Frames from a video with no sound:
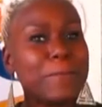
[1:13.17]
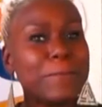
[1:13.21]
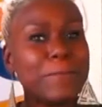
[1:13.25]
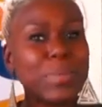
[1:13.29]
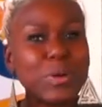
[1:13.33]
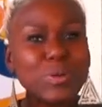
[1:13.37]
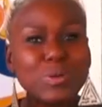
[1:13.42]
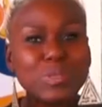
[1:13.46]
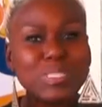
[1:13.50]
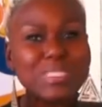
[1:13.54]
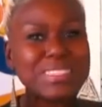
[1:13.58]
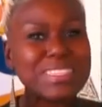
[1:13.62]

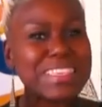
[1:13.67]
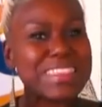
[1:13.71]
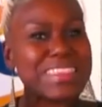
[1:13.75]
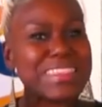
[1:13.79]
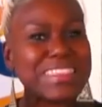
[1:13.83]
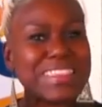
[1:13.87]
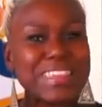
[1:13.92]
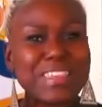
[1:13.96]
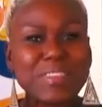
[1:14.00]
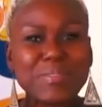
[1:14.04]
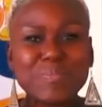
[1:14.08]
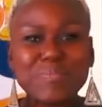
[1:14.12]

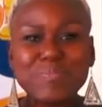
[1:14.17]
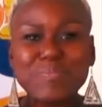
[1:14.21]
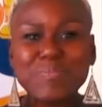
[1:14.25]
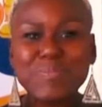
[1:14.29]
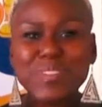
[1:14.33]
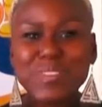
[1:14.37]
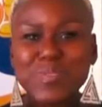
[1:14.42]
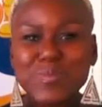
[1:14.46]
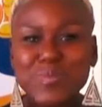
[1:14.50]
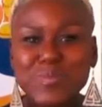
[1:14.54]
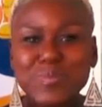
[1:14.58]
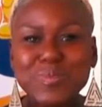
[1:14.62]
boosting the
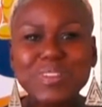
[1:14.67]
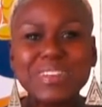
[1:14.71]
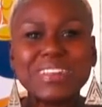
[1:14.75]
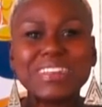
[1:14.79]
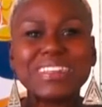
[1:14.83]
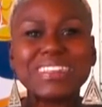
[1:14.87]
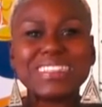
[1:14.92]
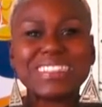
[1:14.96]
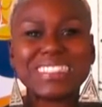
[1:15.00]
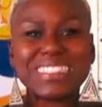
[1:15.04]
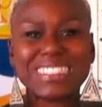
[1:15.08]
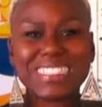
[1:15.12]
immune
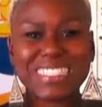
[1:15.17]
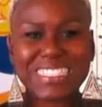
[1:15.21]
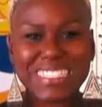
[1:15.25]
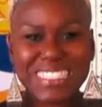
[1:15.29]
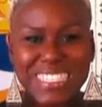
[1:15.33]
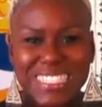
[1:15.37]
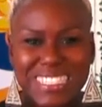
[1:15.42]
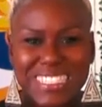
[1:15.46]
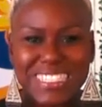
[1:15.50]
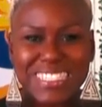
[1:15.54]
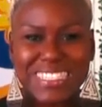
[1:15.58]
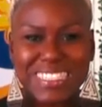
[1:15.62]

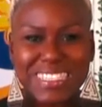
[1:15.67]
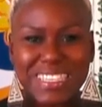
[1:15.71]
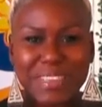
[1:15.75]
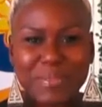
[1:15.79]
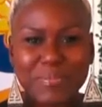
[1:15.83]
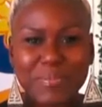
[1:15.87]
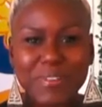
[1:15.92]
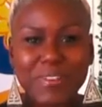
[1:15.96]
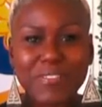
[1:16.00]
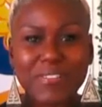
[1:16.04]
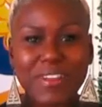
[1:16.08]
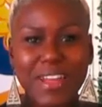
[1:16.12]

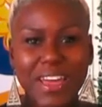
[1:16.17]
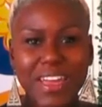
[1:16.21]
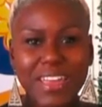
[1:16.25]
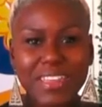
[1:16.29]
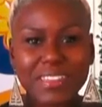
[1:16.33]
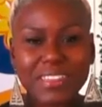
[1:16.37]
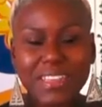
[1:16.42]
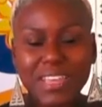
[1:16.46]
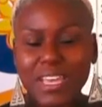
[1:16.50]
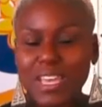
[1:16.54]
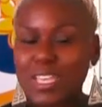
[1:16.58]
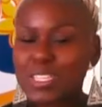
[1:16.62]
system,
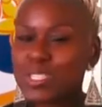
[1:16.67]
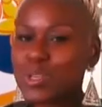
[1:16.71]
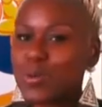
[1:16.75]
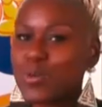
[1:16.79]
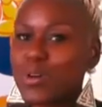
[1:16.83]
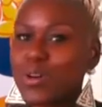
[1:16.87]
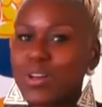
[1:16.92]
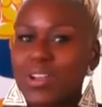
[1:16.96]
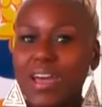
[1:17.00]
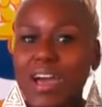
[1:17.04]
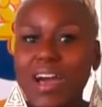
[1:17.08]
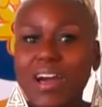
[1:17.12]
right? So
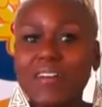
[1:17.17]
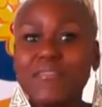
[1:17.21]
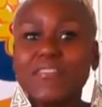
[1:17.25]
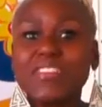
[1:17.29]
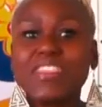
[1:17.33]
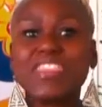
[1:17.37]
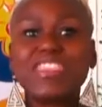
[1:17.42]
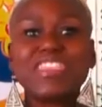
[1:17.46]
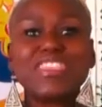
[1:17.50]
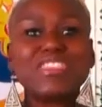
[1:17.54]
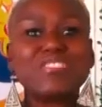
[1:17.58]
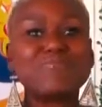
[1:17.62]
we're gonna
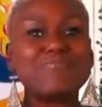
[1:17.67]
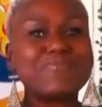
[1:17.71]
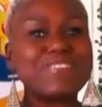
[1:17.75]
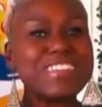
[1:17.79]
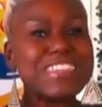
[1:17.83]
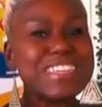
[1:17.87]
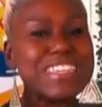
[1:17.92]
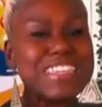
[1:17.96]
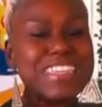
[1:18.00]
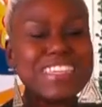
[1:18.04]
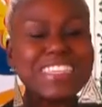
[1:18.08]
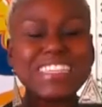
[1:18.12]
have
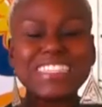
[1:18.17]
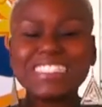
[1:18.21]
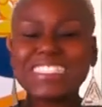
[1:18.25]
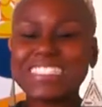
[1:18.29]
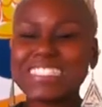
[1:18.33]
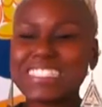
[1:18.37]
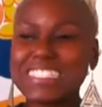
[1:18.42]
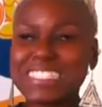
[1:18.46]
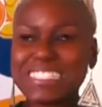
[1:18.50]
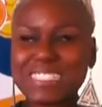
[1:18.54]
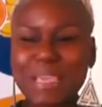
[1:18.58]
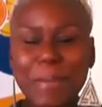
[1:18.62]
3
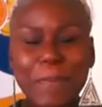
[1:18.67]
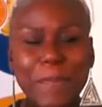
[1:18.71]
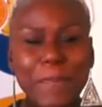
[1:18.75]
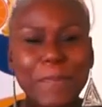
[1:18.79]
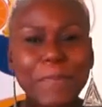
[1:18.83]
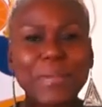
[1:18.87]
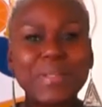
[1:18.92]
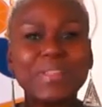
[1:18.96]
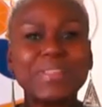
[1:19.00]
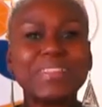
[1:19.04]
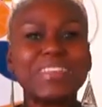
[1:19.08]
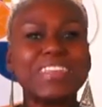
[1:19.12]

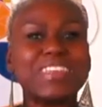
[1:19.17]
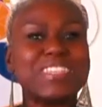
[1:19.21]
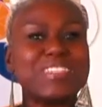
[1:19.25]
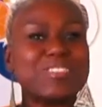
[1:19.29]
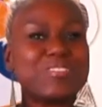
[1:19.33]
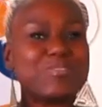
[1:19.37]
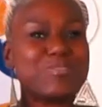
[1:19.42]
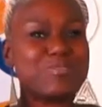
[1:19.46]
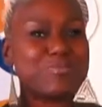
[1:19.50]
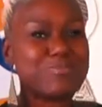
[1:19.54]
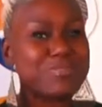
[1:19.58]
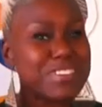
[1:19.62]
simple
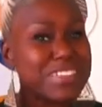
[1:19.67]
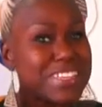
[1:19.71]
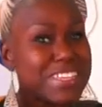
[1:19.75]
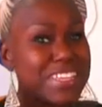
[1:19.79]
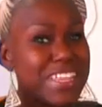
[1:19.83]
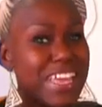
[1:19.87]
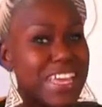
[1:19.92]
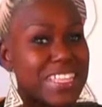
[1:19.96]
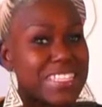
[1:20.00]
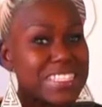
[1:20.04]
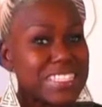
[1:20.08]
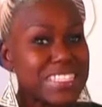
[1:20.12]

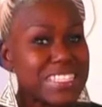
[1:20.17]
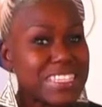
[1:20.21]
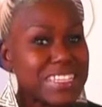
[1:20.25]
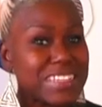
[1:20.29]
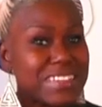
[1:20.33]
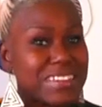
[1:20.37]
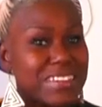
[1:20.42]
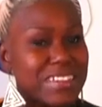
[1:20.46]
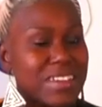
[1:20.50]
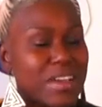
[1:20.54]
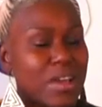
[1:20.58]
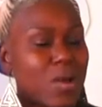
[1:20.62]
ingredients.
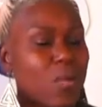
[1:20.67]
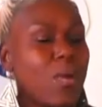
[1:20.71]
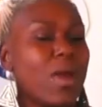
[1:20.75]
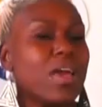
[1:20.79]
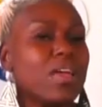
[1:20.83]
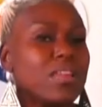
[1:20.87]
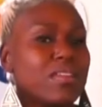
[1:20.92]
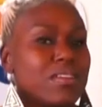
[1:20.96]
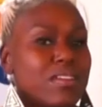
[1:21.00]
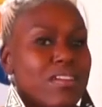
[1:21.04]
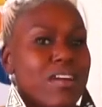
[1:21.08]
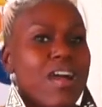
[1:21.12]

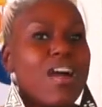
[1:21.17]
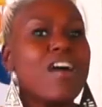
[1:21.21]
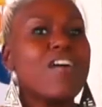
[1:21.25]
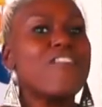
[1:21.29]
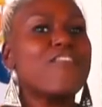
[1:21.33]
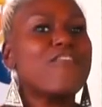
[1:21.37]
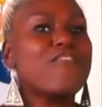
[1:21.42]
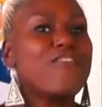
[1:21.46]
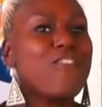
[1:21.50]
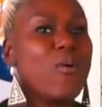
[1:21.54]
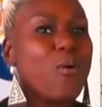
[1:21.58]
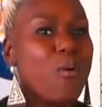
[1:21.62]
Well,
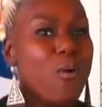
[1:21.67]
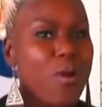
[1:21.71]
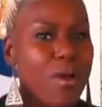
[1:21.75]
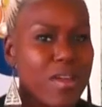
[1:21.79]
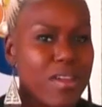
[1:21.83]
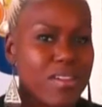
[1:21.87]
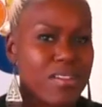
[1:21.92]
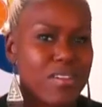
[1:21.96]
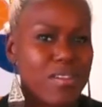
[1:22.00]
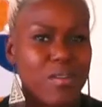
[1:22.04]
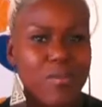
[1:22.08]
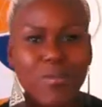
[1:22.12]

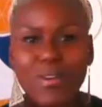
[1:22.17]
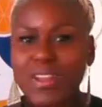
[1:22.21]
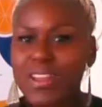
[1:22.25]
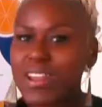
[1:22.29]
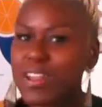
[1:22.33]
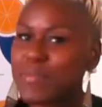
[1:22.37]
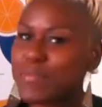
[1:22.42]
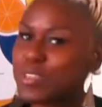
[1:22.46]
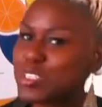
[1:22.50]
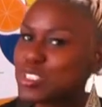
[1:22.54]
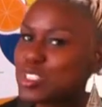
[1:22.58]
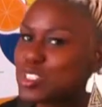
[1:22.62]
4. One of
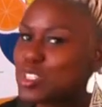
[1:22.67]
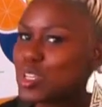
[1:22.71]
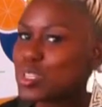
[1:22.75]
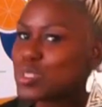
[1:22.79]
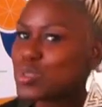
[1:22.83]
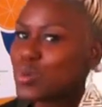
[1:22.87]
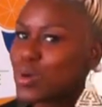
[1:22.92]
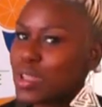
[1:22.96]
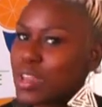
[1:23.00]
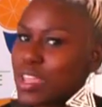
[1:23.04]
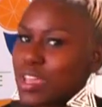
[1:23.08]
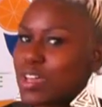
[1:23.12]
them is
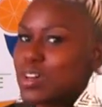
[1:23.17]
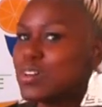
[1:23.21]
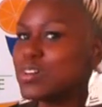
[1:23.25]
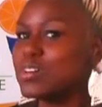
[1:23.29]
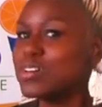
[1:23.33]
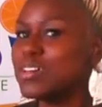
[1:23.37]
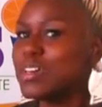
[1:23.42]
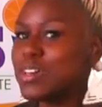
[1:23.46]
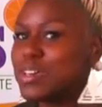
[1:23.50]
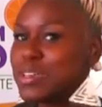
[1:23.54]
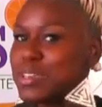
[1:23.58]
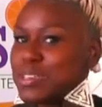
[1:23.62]
just one
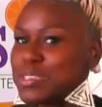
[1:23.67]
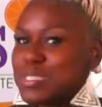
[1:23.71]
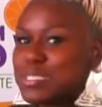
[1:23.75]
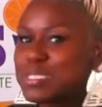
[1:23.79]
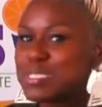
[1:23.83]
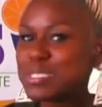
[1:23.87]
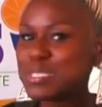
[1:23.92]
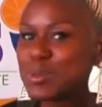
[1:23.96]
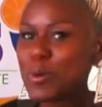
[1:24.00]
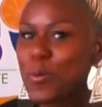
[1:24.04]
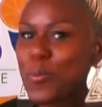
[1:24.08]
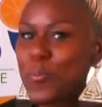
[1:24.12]
little
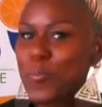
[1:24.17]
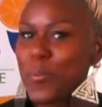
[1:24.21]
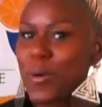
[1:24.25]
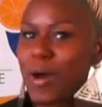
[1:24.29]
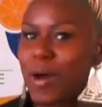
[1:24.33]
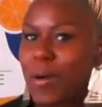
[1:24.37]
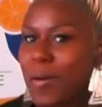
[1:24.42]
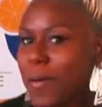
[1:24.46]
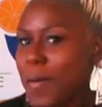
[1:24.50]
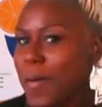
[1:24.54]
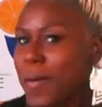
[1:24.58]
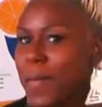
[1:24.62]

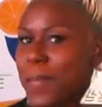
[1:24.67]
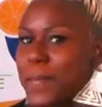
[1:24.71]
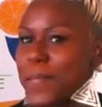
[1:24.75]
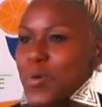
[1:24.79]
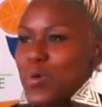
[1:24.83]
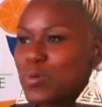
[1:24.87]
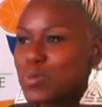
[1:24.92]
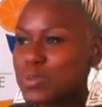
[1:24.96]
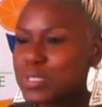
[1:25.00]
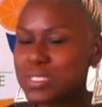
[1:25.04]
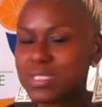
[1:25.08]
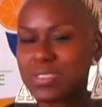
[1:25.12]
super
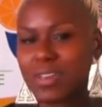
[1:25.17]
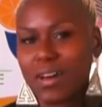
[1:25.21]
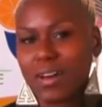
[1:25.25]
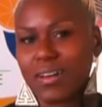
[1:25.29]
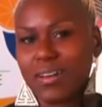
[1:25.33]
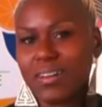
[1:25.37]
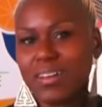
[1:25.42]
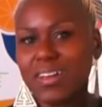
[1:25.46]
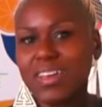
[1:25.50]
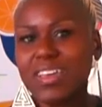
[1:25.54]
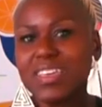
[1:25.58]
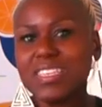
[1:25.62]

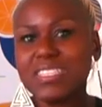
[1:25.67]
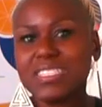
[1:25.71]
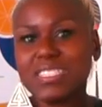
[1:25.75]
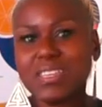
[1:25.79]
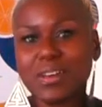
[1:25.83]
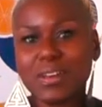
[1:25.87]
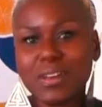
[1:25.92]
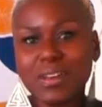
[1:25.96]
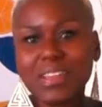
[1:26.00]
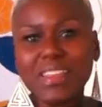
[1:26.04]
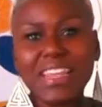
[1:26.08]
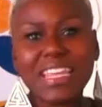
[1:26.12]
booster.
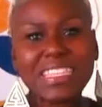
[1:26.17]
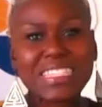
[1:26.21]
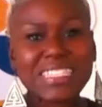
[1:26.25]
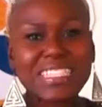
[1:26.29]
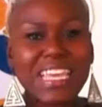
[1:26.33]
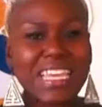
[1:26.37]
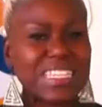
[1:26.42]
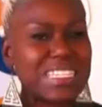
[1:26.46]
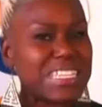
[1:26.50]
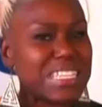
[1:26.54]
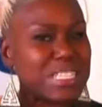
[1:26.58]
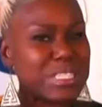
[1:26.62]
So let's
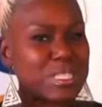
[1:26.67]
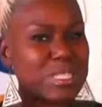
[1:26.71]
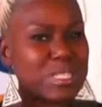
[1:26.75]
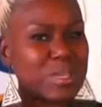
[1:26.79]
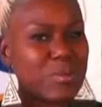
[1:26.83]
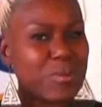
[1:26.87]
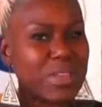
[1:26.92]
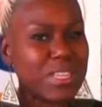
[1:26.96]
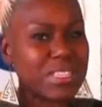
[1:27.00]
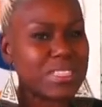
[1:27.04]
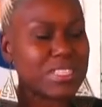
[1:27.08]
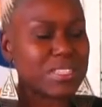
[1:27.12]
get
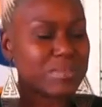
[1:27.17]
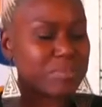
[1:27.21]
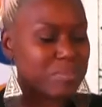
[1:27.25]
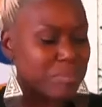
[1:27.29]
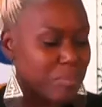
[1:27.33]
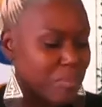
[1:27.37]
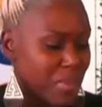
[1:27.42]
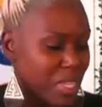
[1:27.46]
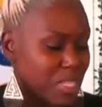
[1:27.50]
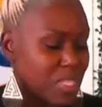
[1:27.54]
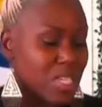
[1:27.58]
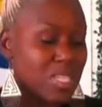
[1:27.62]
into it.
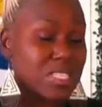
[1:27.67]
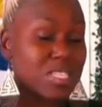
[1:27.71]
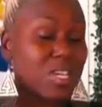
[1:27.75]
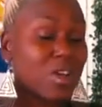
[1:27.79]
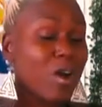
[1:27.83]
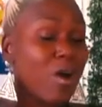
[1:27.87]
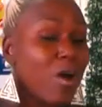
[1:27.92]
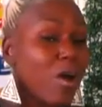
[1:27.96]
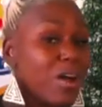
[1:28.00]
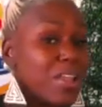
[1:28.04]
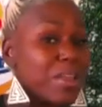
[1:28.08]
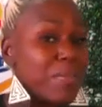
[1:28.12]
So it's
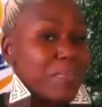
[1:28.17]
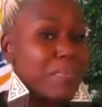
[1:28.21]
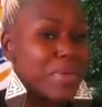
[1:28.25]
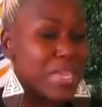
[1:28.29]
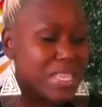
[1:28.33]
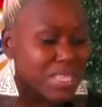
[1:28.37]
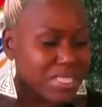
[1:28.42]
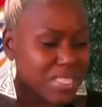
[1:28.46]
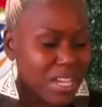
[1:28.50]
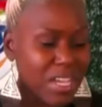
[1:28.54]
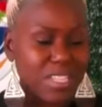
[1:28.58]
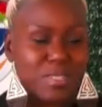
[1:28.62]
called
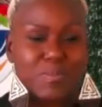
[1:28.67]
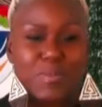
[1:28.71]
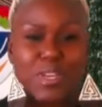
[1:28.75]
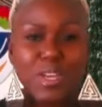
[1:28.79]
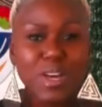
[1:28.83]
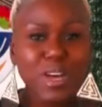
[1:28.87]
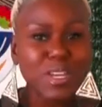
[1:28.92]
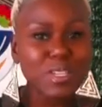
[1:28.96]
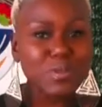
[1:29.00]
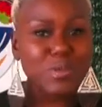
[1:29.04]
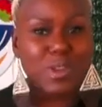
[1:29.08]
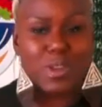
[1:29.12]
Detox
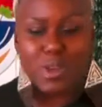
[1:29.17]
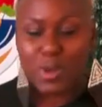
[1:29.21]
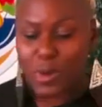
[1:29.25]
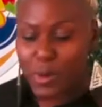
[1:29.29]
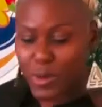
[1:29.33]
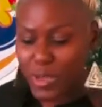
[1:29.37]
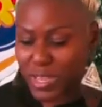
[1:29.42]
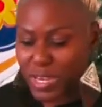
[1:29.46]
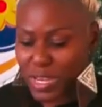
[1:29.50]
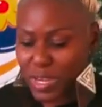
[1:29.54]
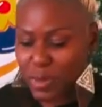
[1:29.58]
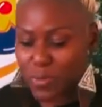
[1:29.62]
because we're
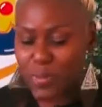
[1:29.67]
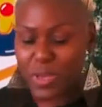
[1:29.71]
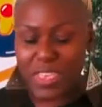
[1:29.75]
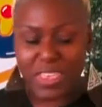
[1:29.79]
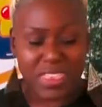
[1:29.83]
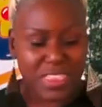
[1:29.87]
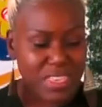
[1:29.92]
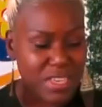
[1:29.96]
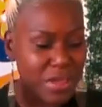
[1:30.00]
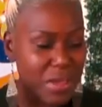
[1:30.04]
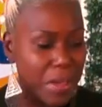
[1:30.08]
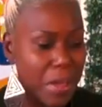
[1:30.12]
going in
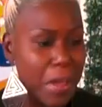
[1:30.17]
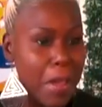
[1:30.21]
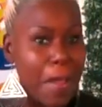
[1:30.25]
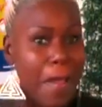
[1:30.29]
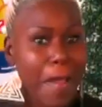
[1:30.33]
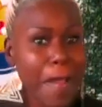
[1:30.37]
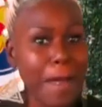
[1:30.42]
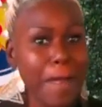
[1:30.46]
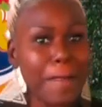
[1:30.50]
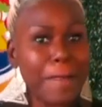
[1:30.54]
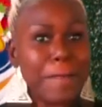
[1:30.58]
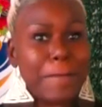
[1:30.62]
with
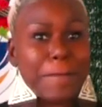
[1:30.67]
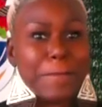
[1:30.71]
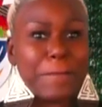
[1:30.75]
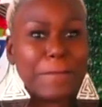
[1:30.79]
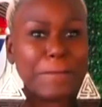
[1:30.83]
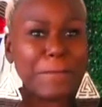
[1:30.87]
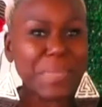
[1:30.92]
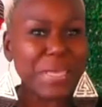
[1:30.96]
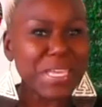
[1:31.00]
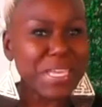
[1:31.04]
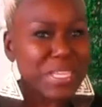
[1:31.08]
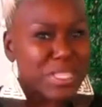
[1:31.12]

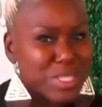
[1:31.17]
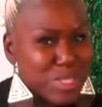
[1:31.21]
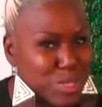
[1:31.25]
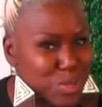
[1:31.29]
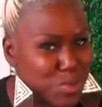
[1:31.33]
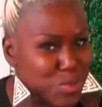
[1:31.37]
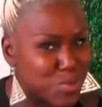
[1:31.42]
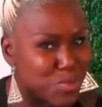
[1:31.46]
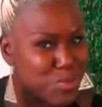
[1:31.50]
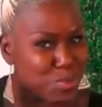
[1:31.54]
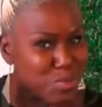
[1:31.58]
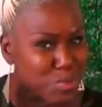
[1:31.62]

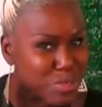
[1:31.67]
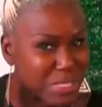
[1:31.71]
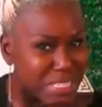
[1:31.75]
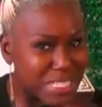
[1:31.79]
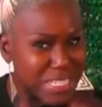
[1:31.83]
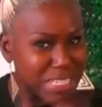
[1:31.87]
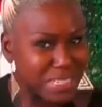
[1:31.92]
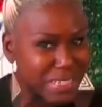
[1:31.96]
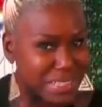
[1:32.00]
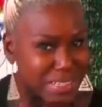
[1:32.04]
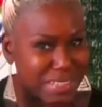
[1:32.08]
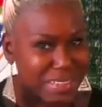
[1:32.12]
beetroot.